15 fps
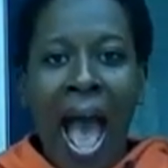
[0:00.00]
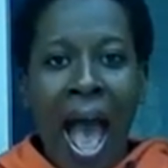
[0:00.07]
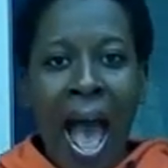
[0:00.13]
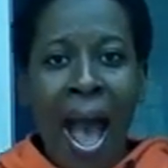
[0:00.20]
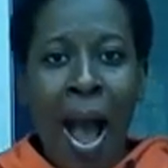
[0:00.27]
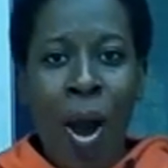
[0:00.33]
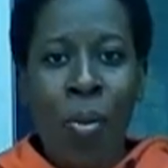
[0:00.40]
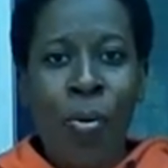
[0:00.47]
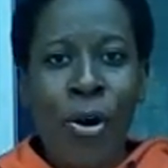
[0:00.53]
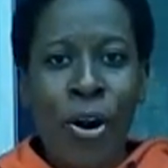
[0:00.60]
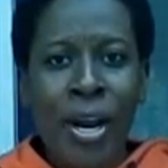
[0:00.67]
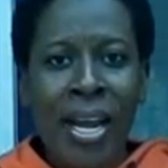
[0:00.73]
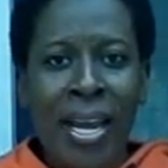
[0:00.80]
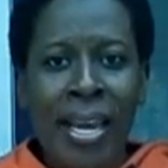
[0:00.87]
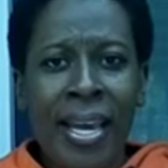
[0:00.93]
Hour
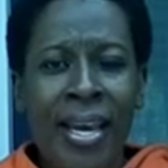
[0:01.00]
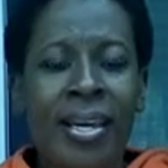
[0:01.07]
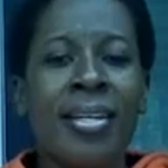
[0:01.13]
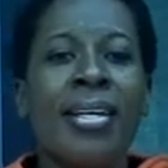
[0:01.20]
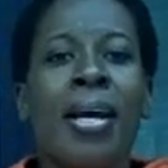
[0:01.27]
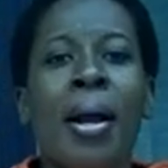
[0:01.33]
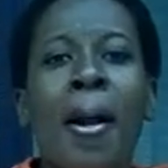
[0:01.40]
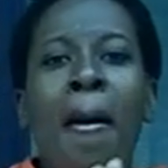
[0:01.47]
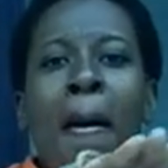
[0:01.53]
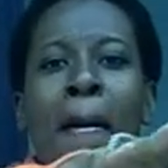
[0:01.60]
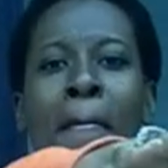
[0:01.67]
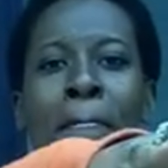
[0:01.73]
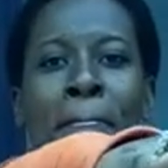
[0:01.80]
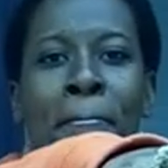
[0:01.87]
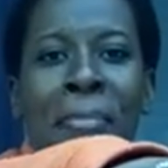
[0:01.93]
hand,
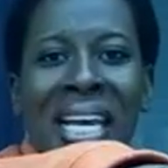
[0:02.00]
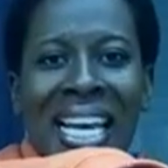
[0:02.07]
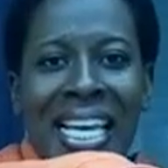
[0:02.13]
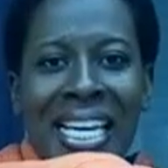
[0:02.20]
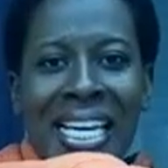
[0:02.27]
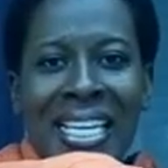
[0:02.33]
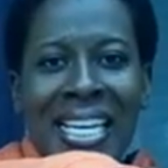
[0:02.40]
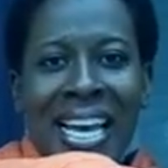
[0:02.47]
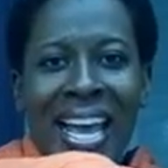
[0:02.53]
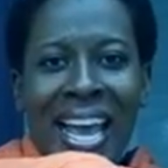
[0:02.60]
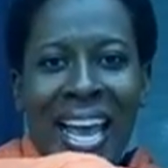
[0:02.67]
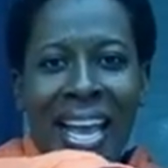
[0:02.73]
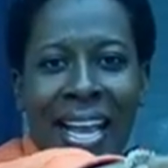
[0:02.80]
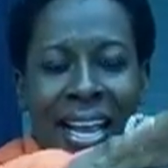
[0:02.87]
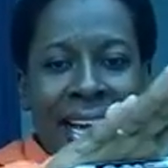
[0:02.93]
minute
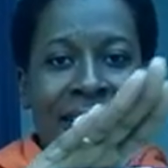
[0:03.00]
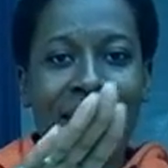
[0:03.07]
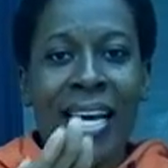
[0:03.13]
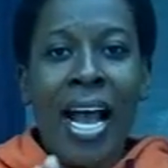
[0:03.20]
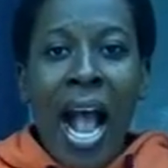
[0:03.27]
hand.